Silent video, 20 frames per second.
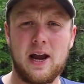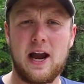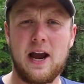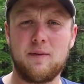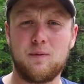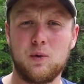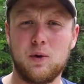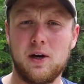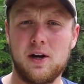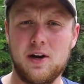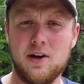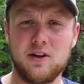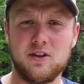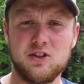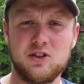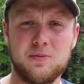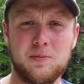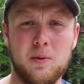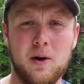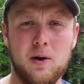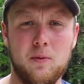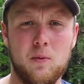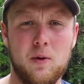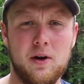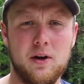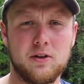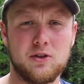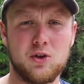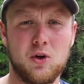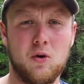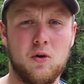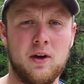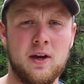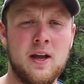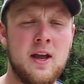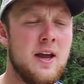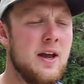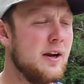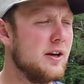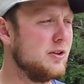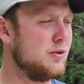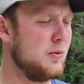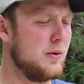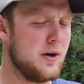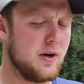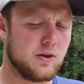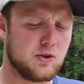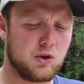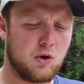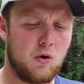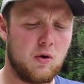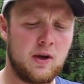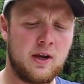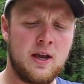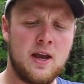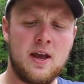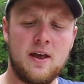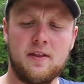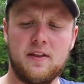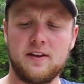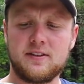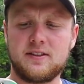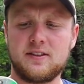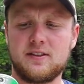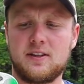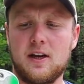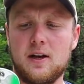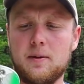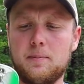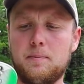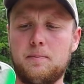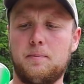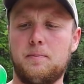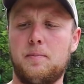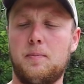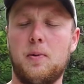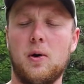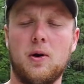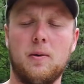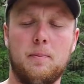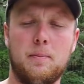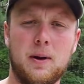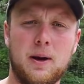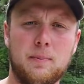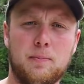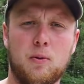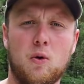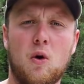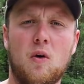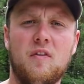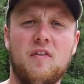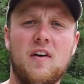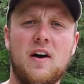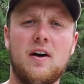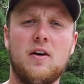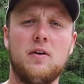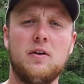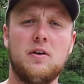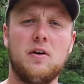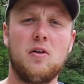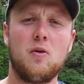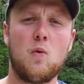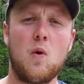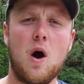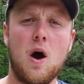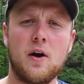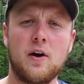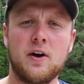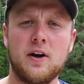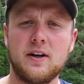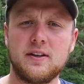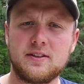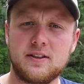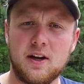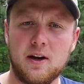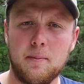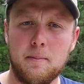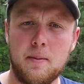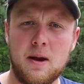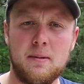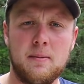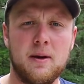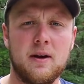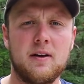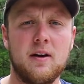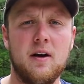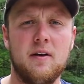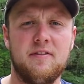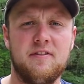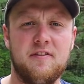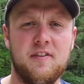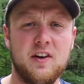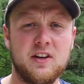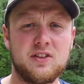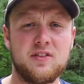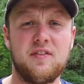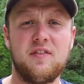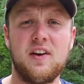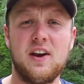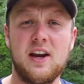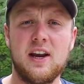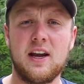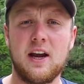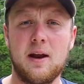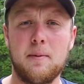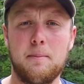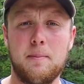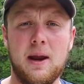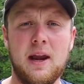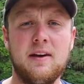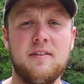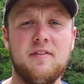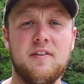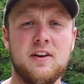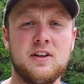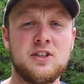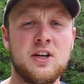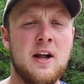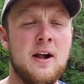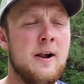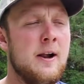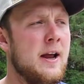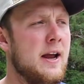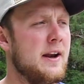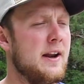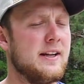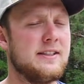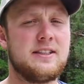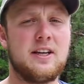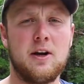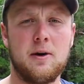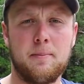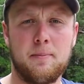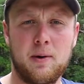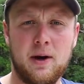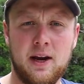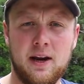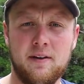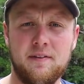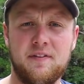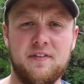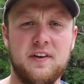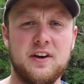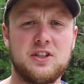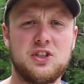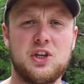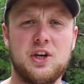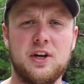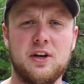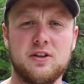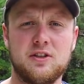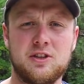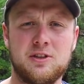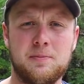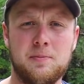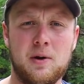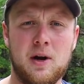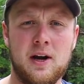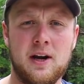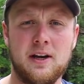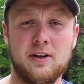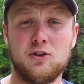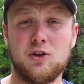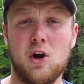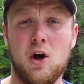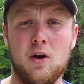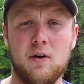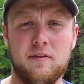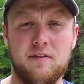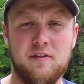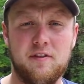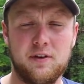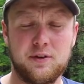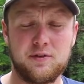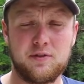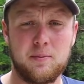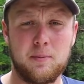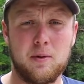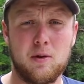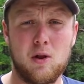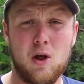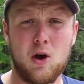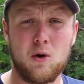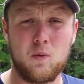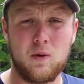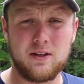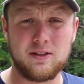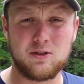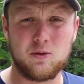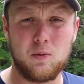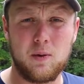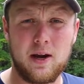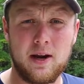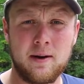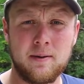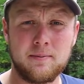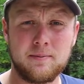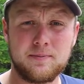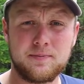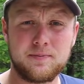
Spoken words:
to have one in your spread when you're trolling, because when you're trolling, this is going to put a big profile into the water. It's going to mimic a fish feeding on bait fish, and that's going to bring in fish to your spread and draw in fish from a long ways away.